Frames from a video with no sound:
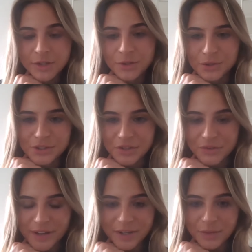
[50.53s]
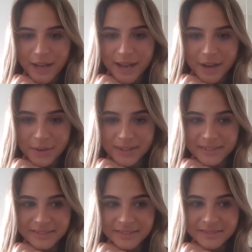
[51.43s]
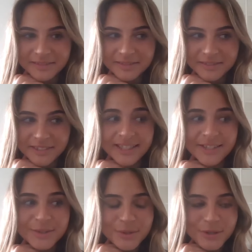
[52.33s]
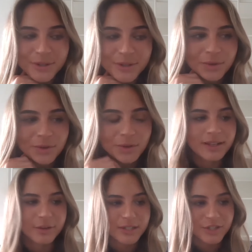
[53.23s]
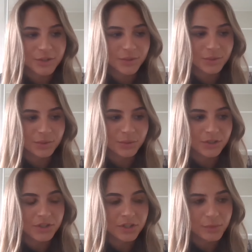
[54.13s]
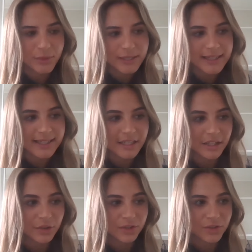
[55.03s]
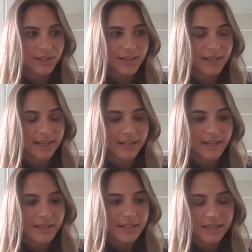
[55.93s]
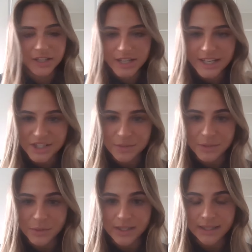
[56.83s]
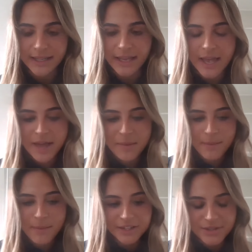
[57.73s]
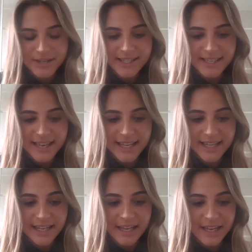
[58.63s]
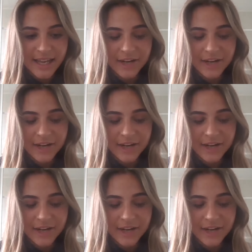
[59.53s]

like you, you start to find your way out mm. it's so so cool like when you when you start to realize that and you can draw that that connection between like matrix and